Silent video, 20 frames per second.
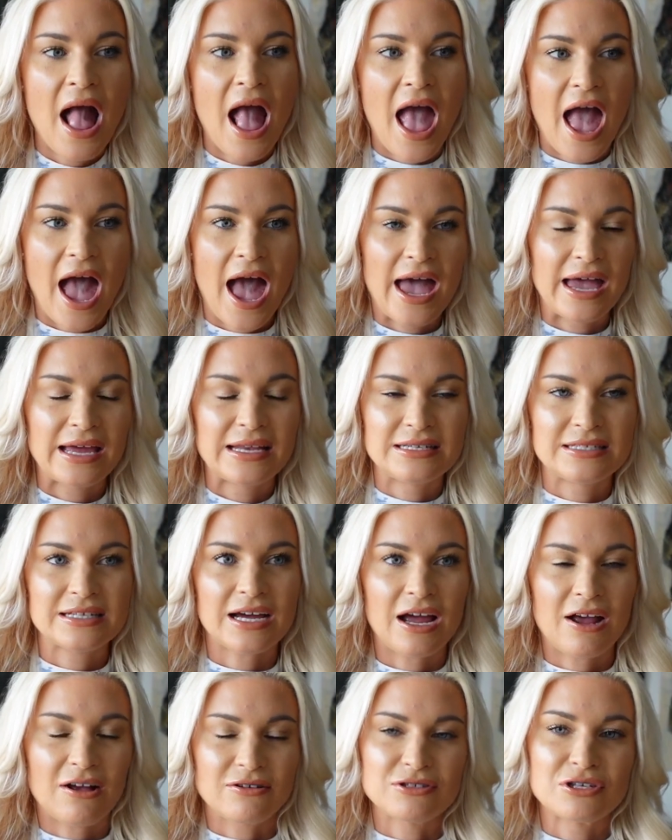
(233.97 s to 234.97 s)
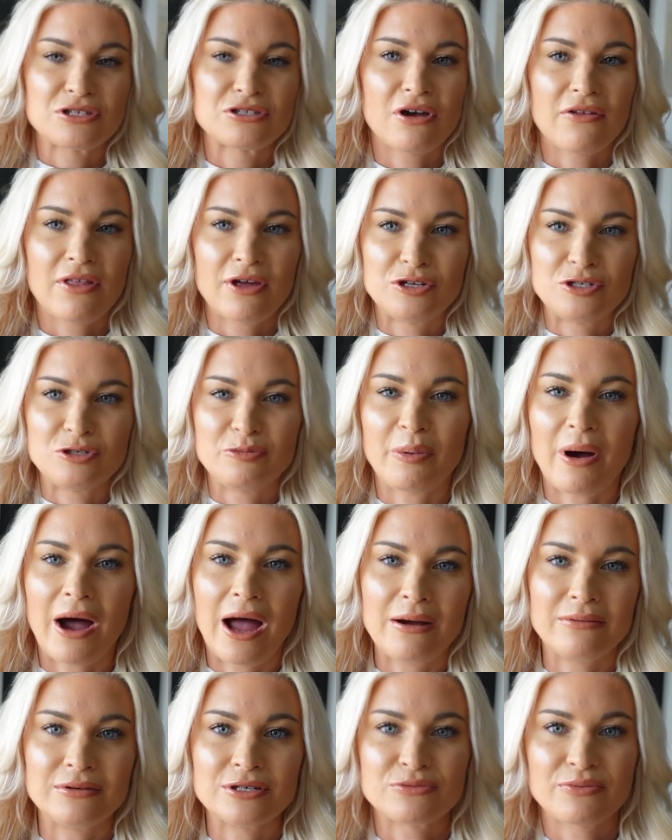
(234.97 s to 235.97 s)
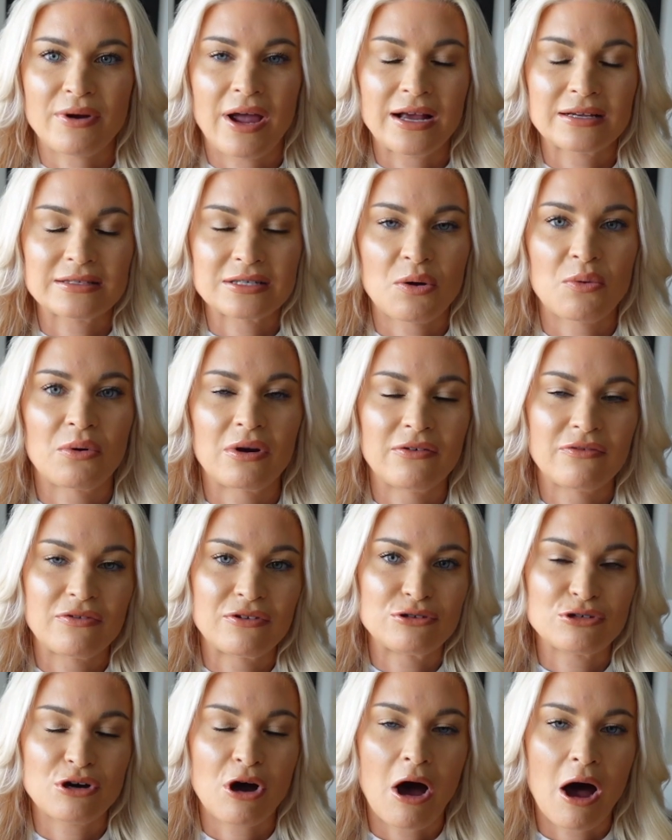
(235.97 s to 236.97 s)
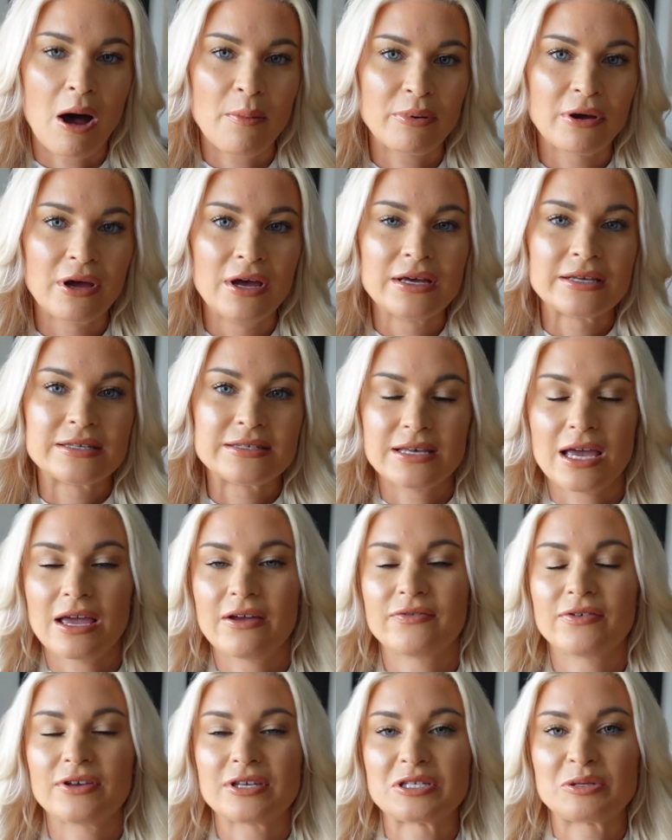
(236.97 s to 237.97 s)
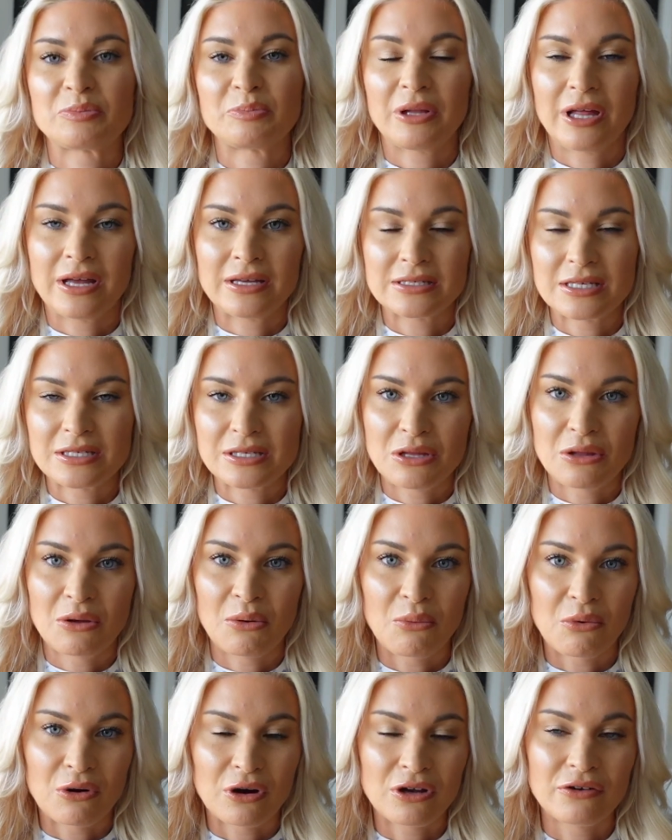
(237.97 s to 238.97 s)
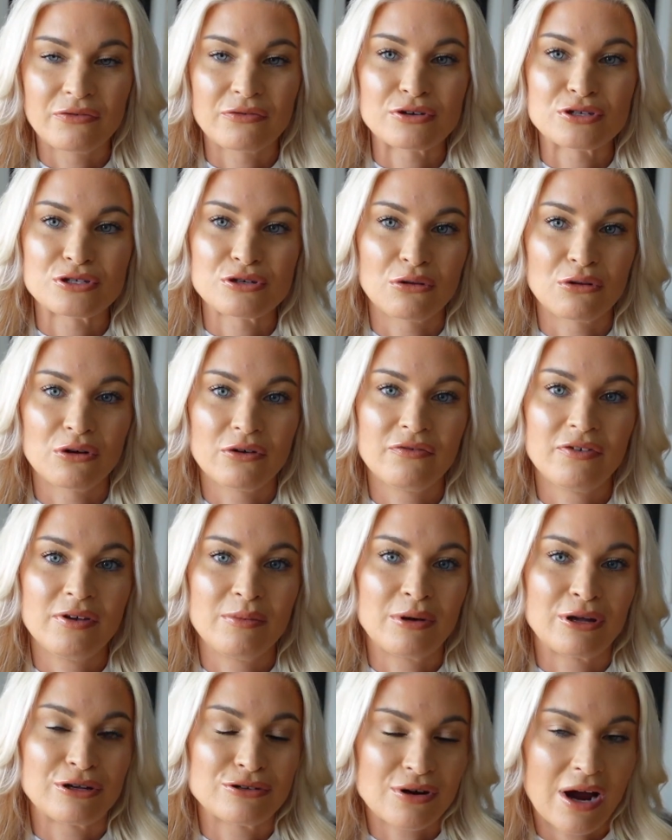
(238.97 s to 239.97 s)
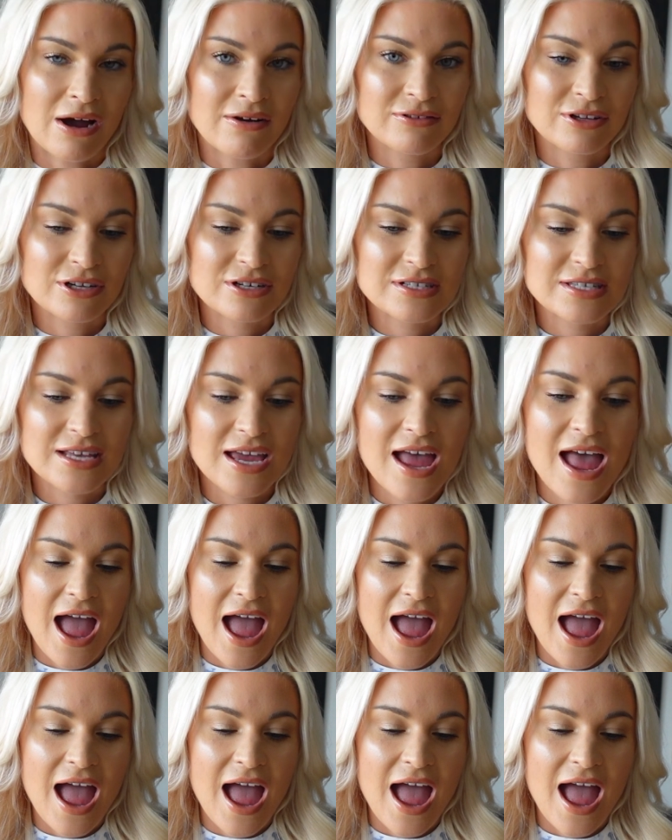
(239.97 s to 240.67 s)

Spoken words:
And I also saw that Dubai was ranked like one of the top safest places in the world for solo female travelers.